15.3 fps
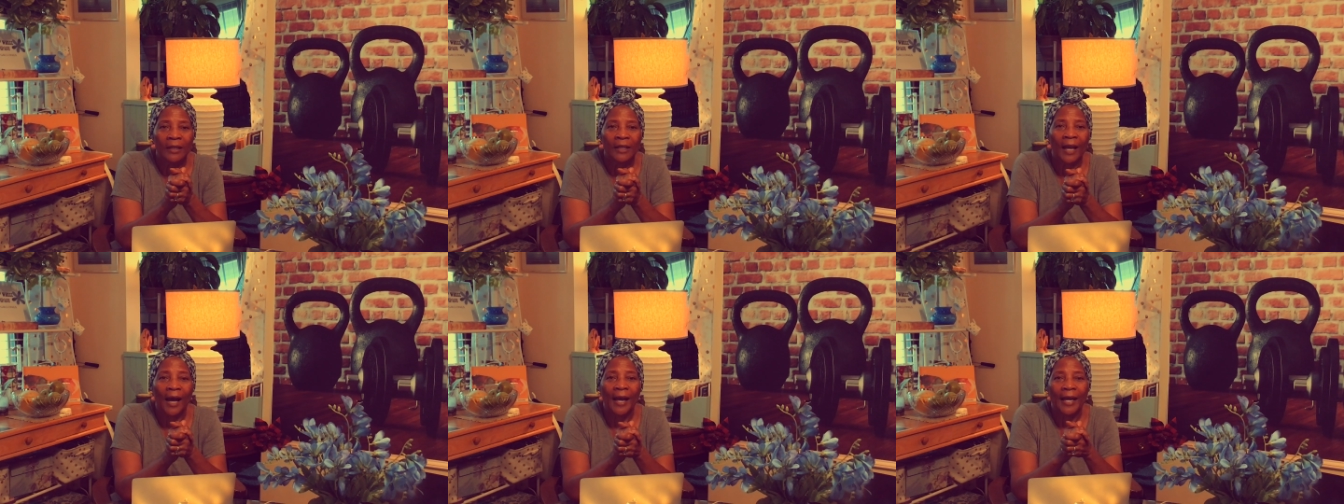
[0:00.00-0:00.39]

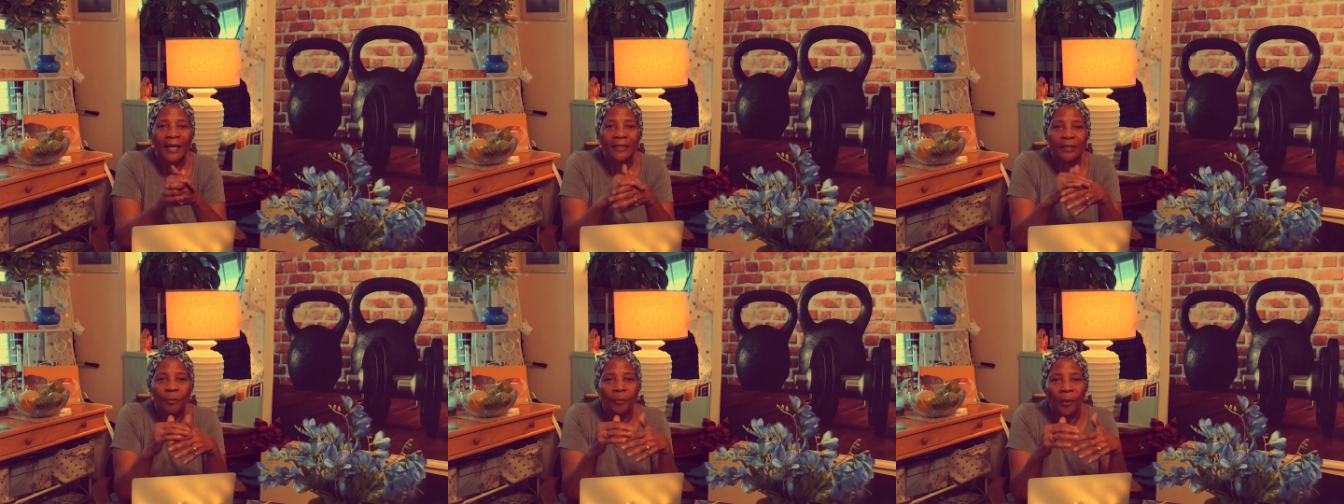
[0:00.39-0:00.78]
God
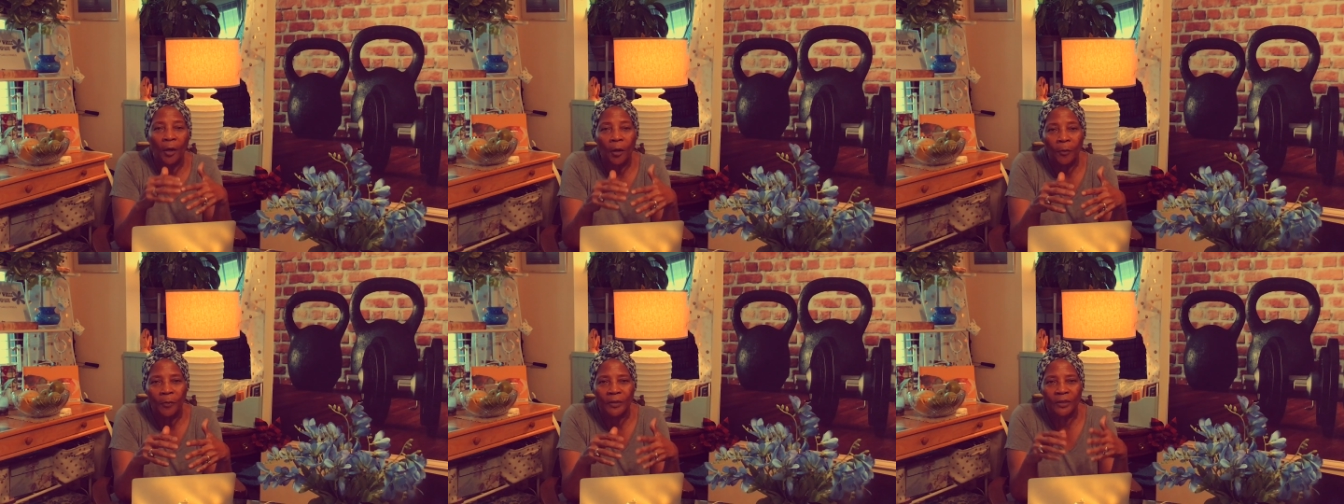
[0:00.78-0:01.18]
has a
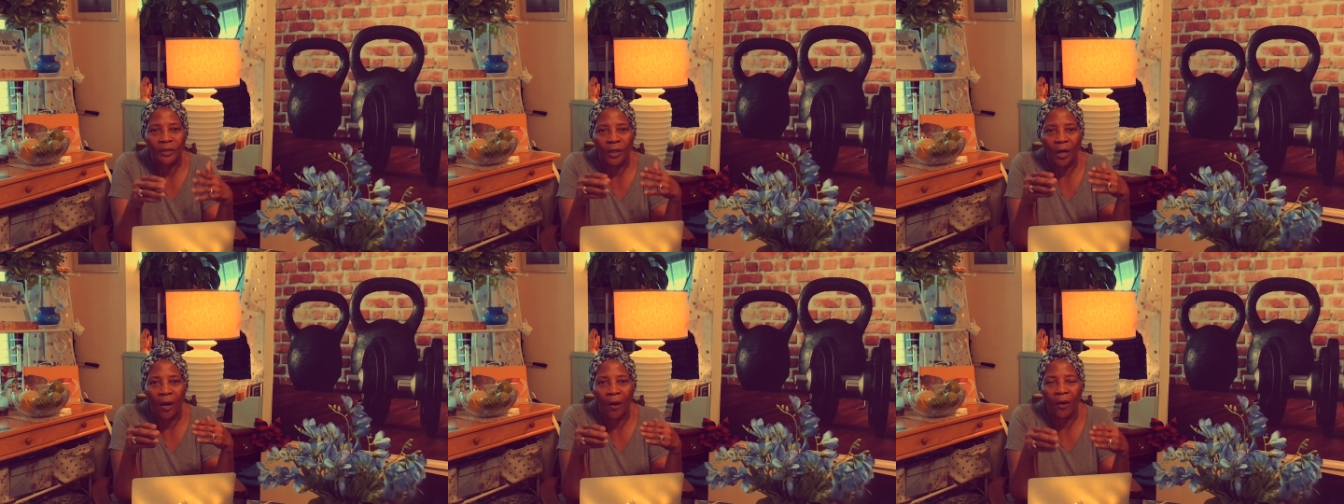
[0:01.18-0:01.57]
purpose
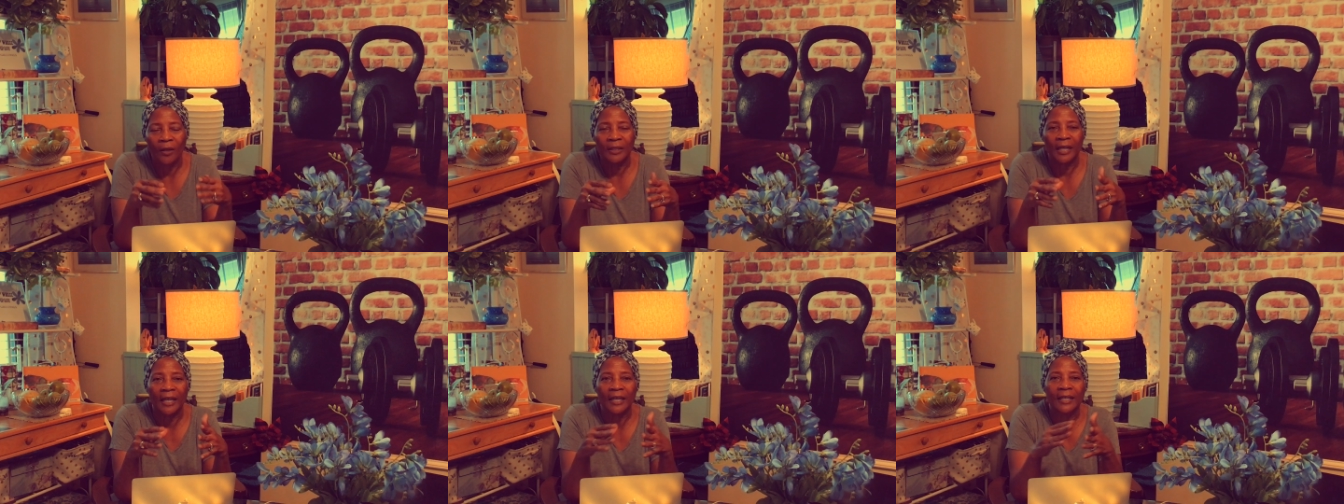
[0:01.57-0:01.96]
in all
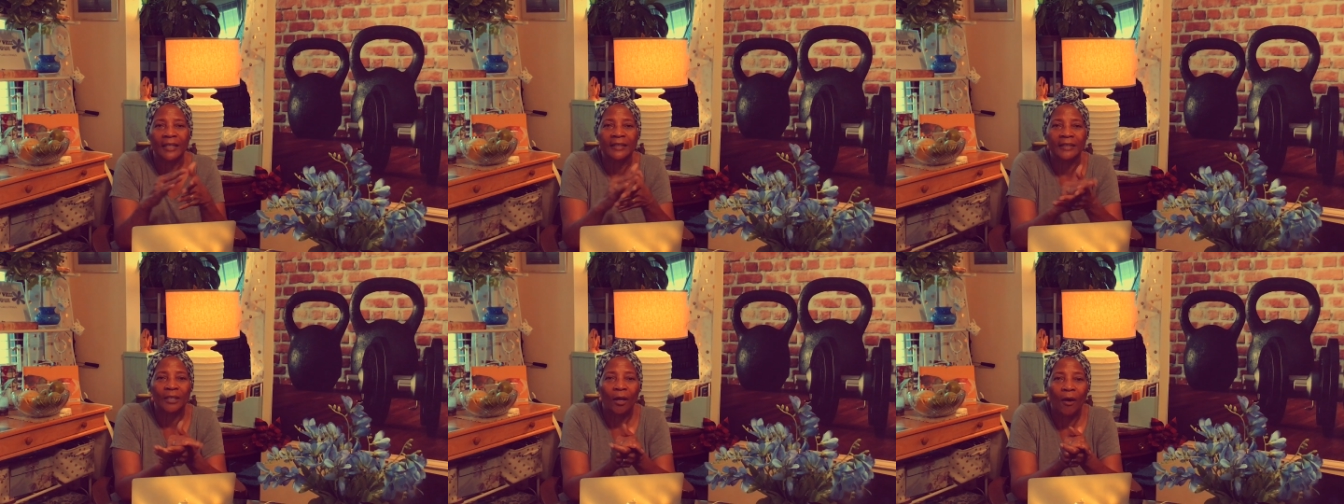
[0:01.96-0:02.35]
that He
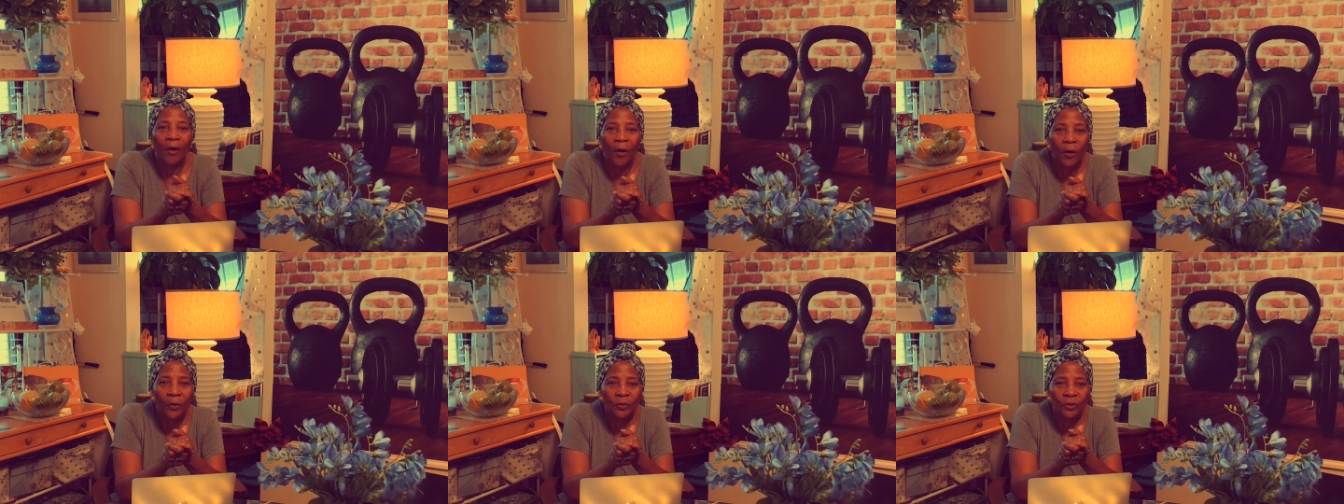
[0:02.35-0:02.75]
has
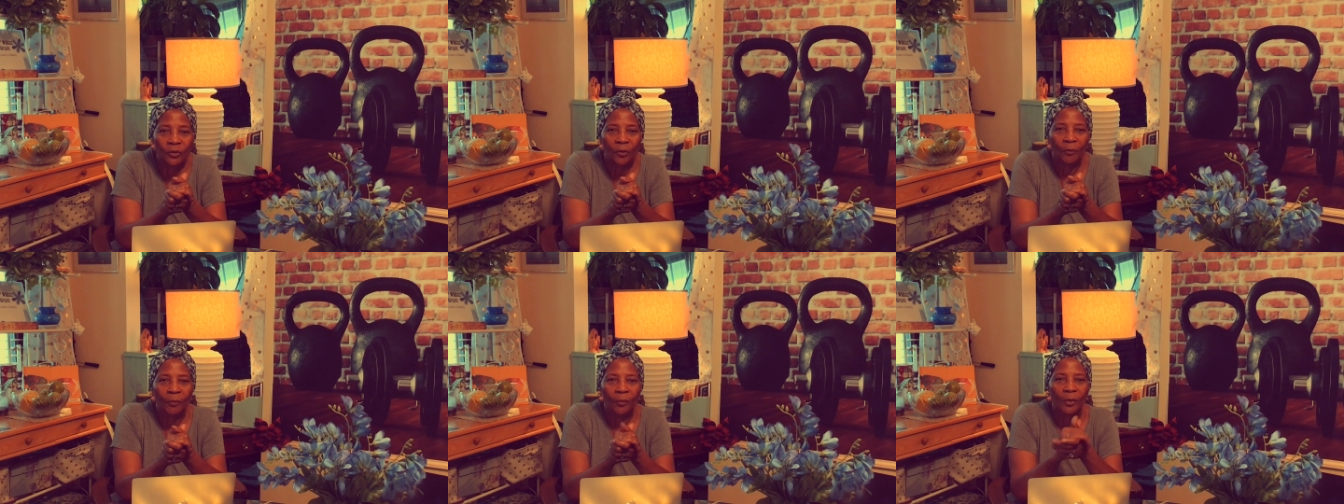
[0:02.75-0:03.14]
called
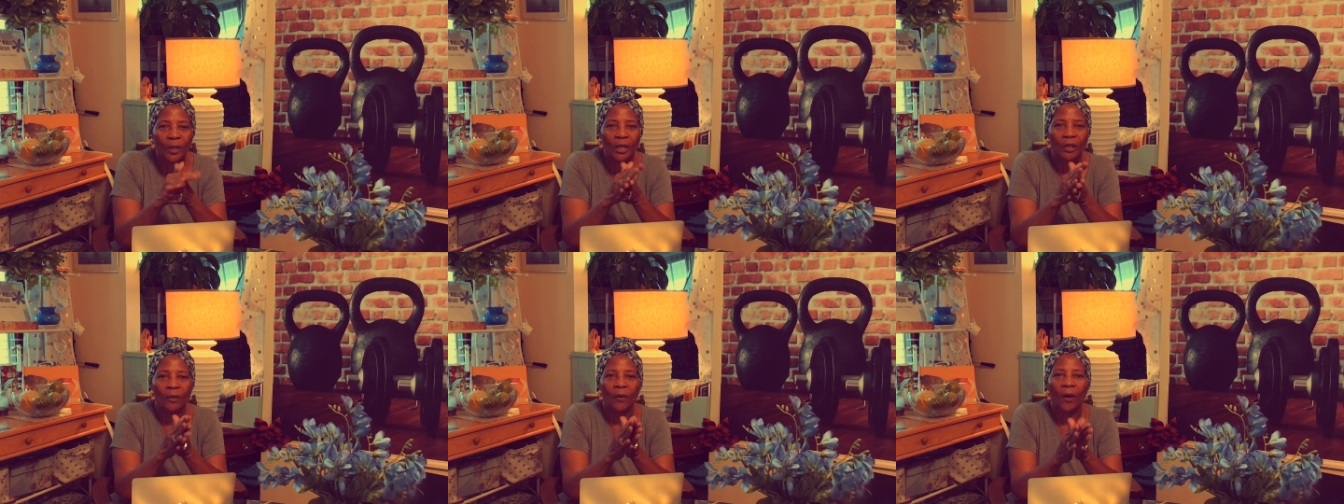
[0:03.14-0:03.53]
you and put
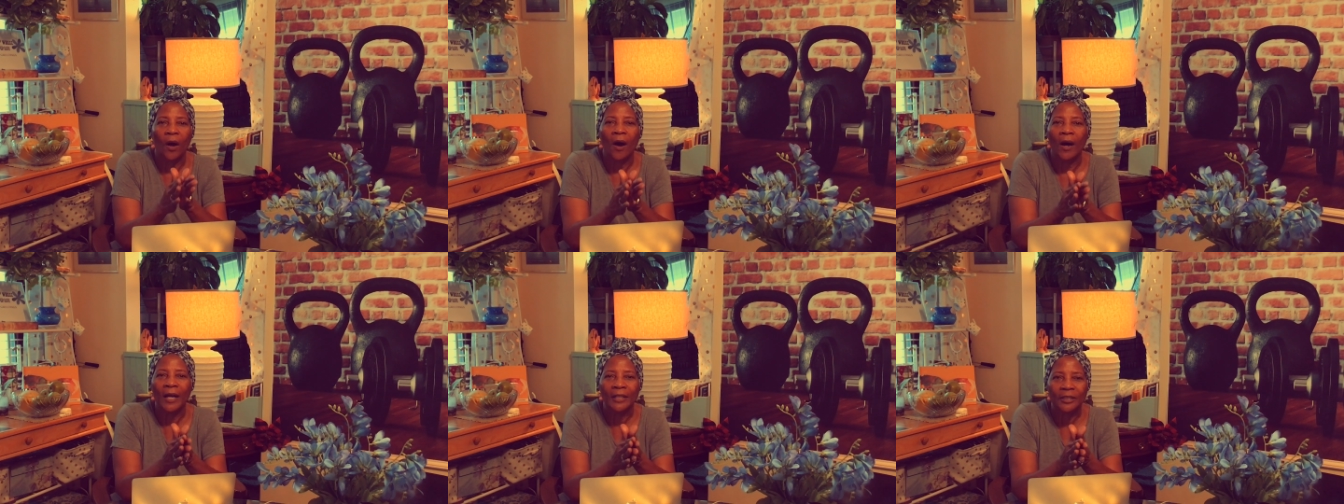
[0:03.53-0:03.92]
in your
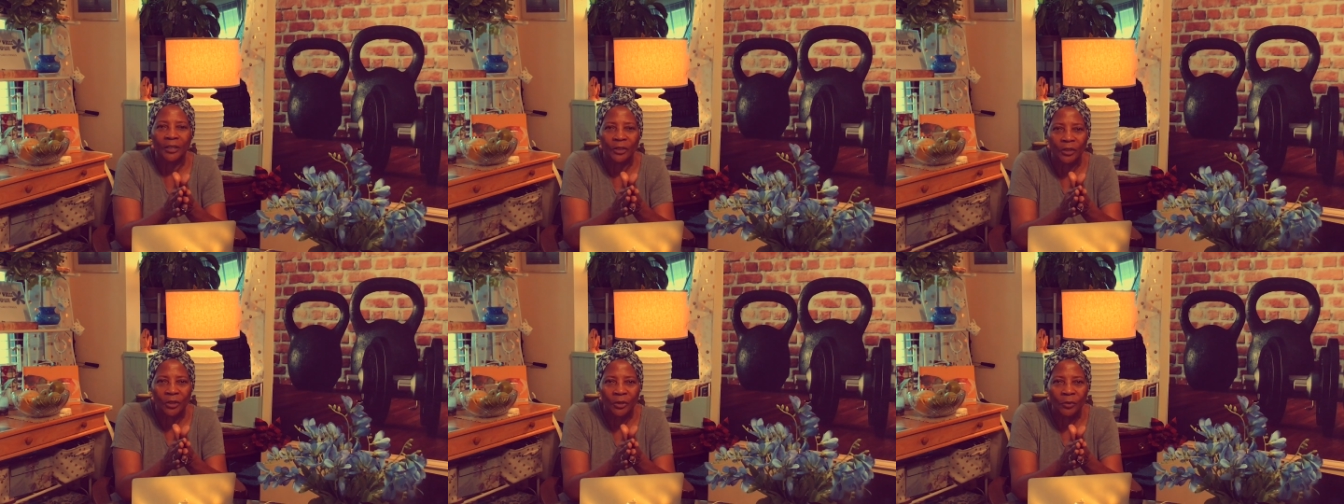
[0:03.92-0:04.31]
heart to
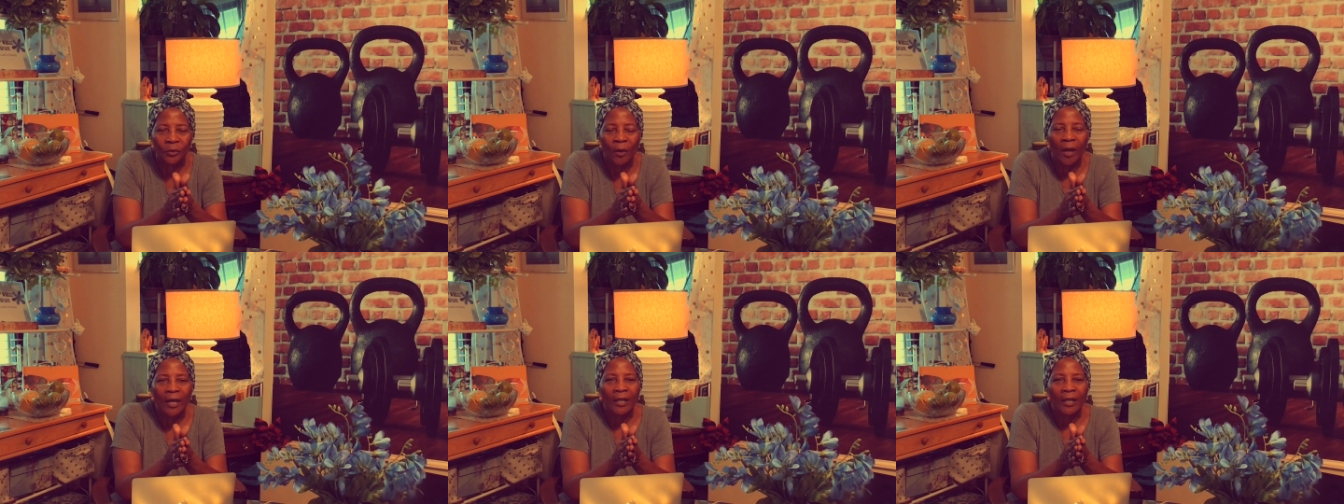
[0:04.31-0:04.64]
do.